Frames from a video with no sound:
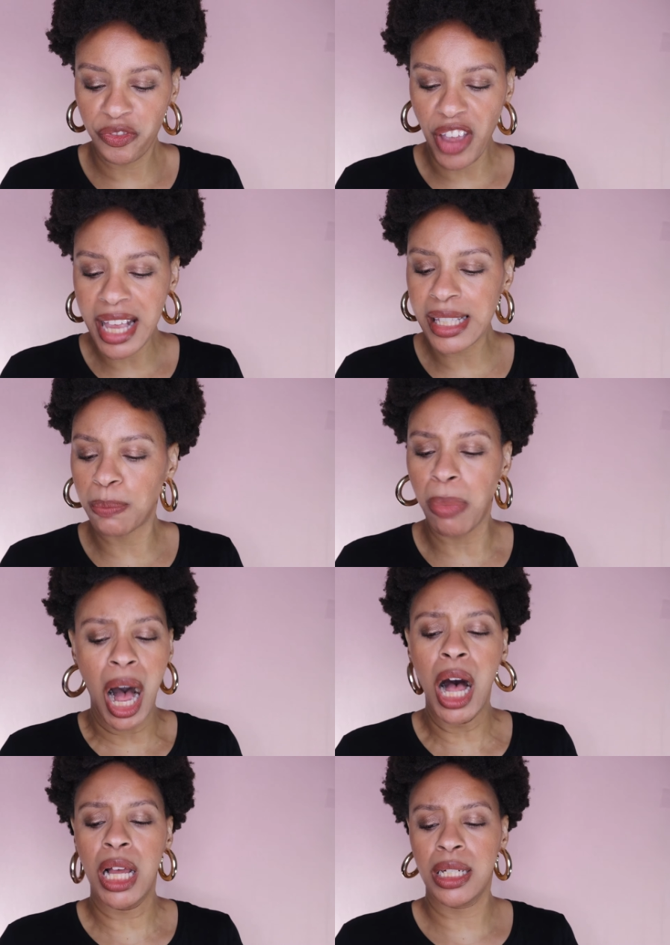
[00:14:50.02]
Face
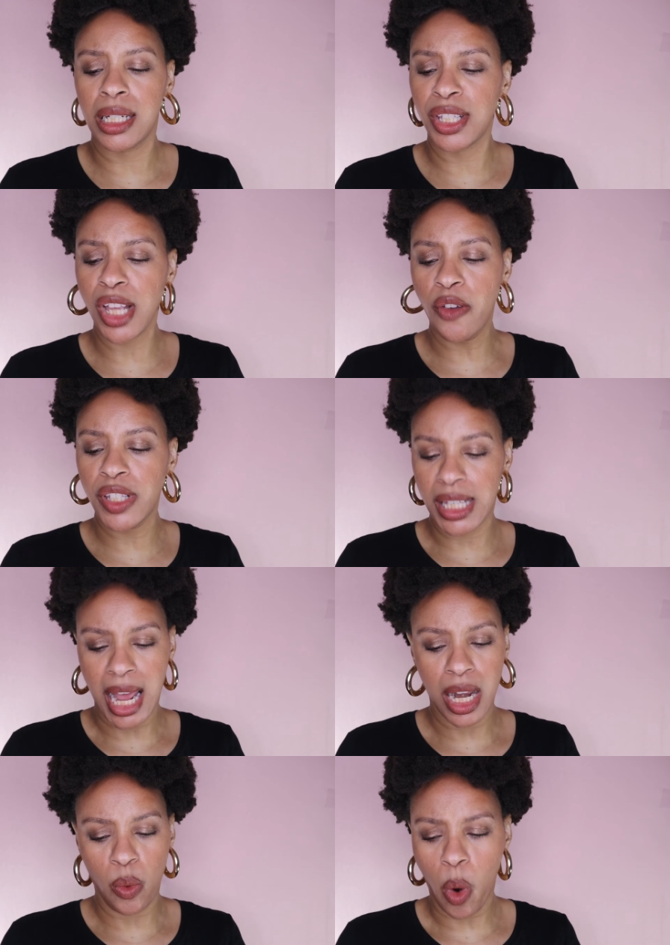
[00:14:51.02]
Bond
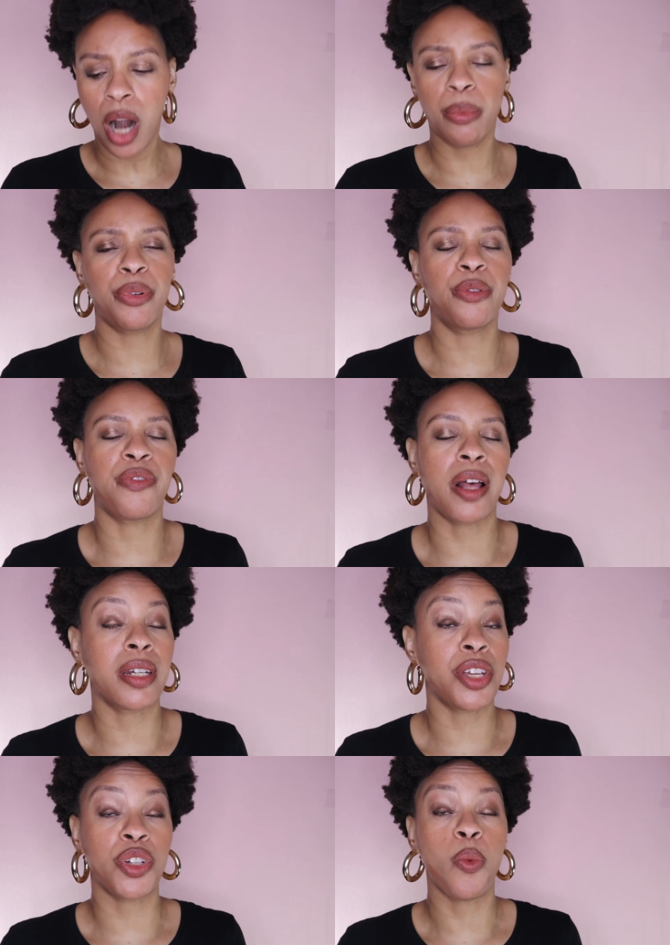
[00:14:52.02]
self-setting waterproof
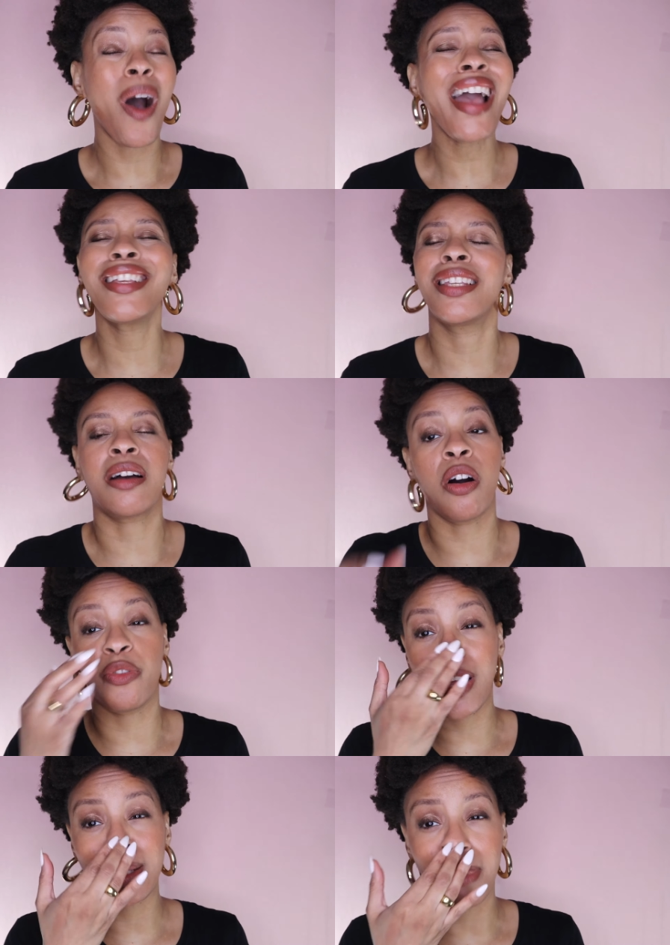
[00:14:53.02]
foundation. Why is it
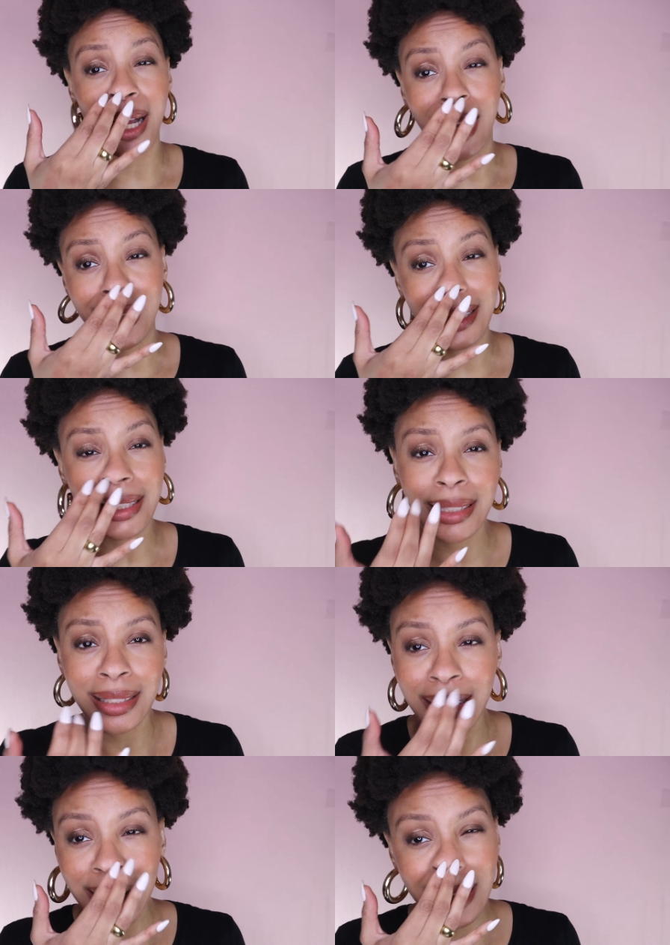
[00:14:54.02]
called Face Bond?
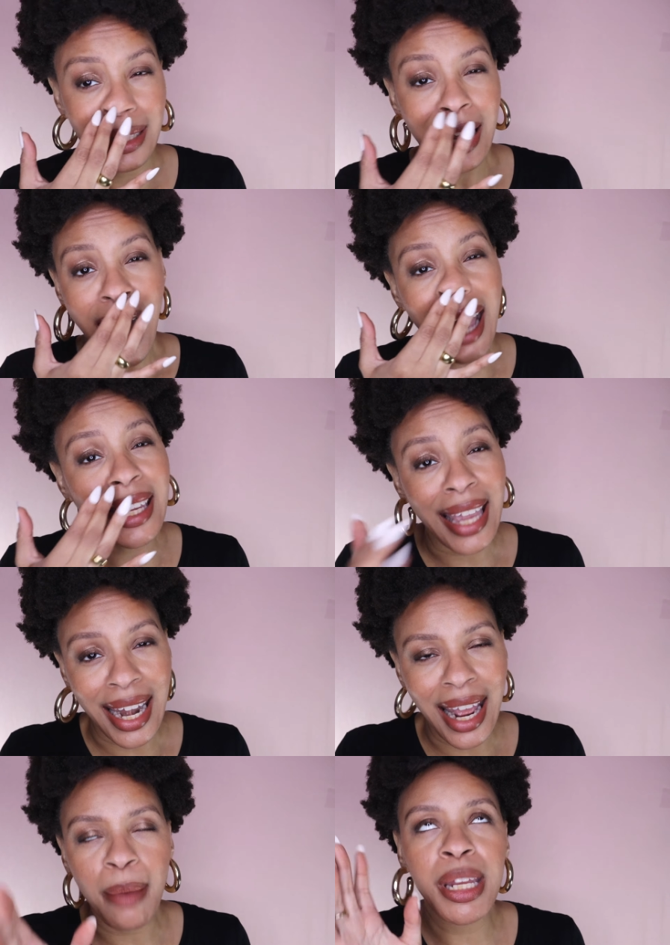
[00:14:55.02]
I
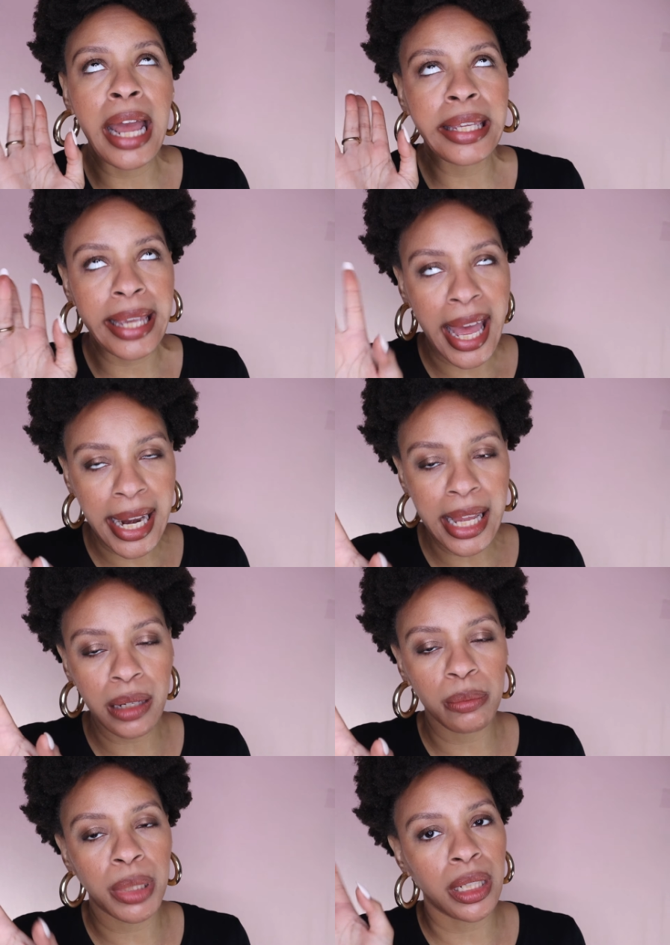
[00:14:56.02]
get it. I mean, I get
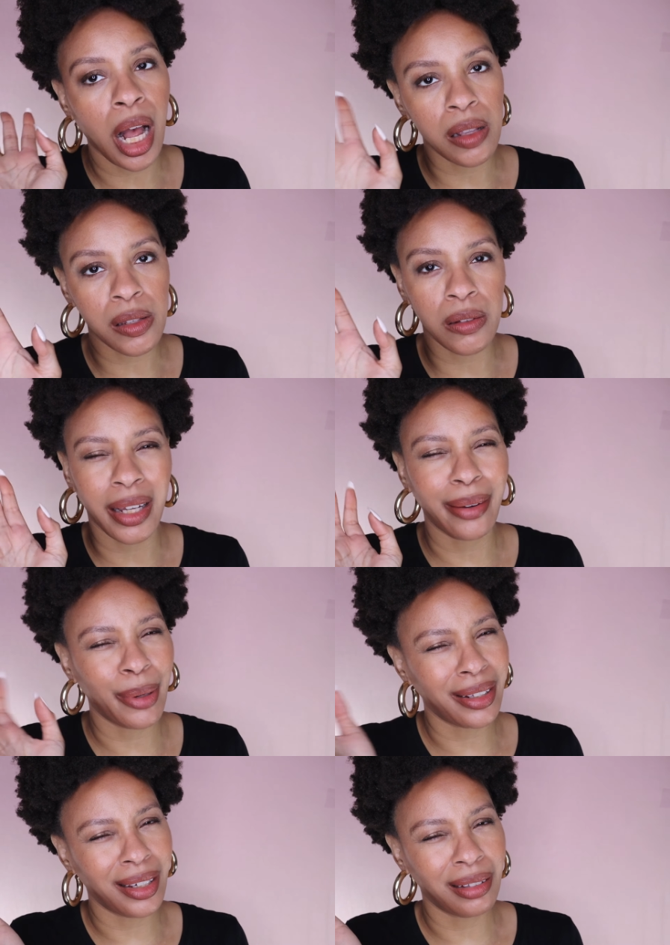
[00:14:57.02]
it, but also like,
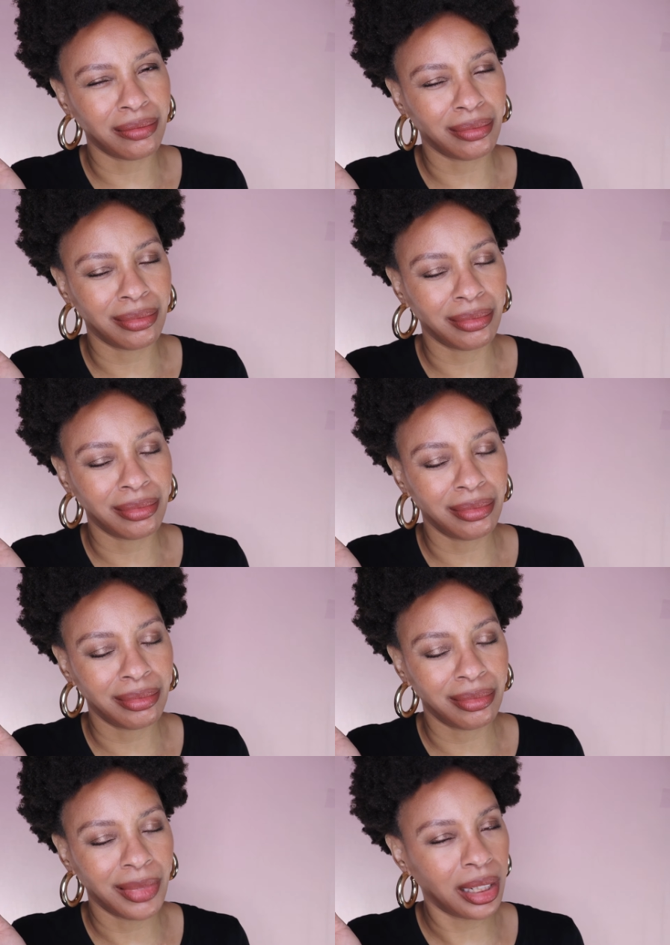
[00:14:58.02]
really?
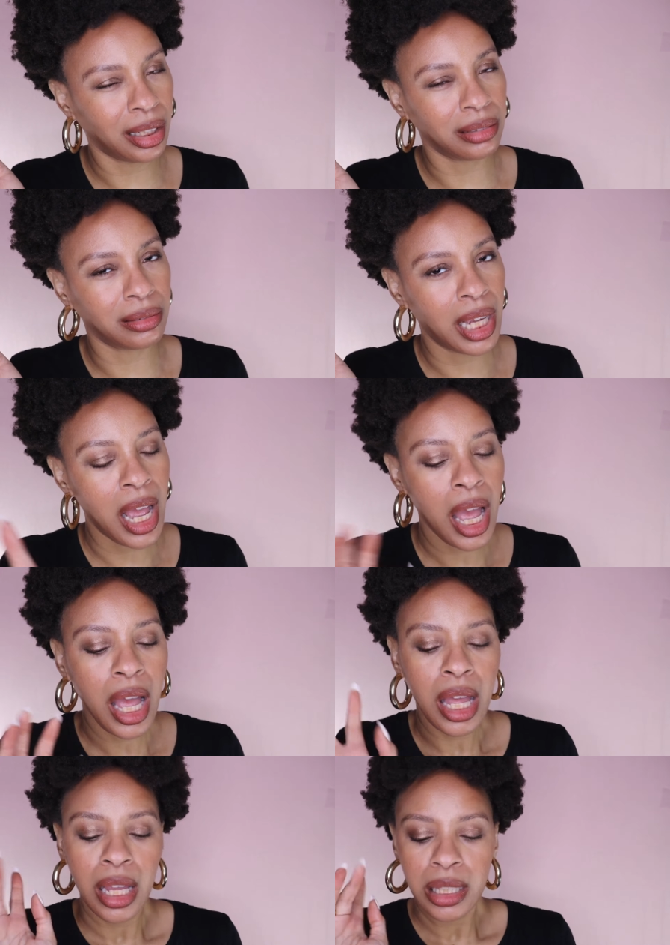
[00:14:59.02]
Really?
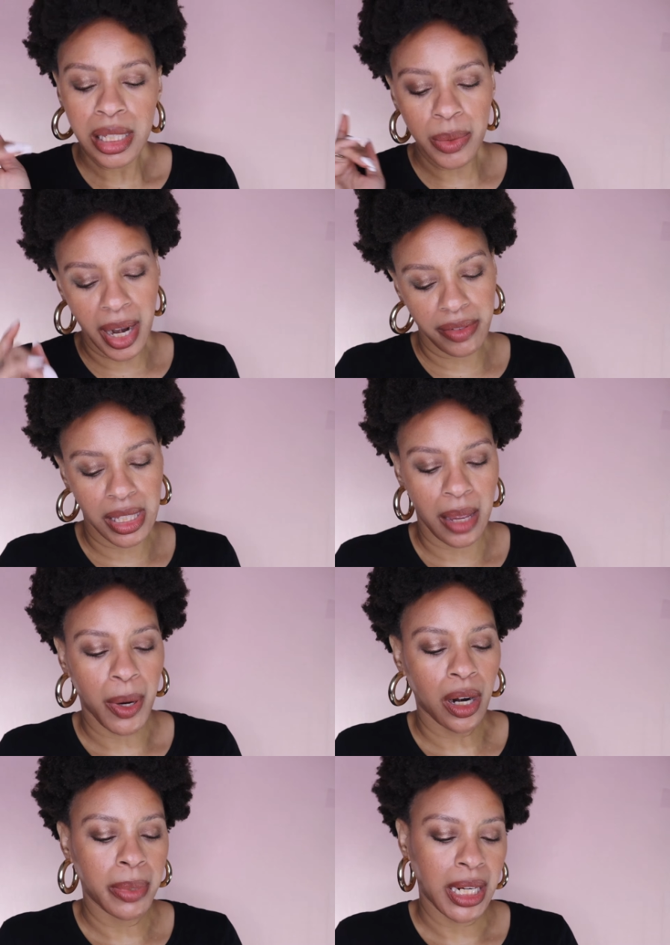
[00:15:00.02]
This is what I have to say
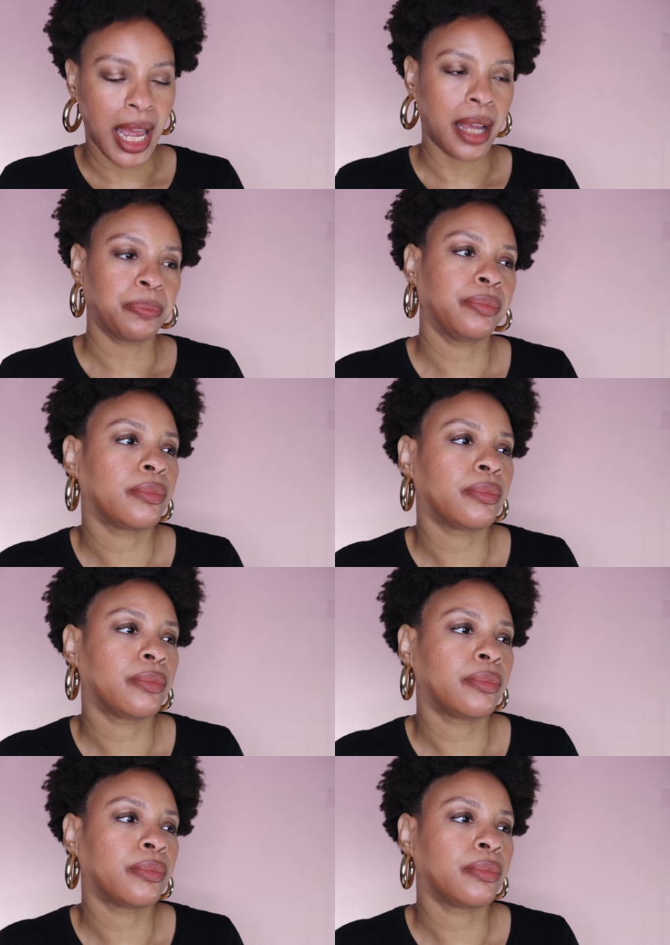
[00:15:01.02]
about Urban Decay.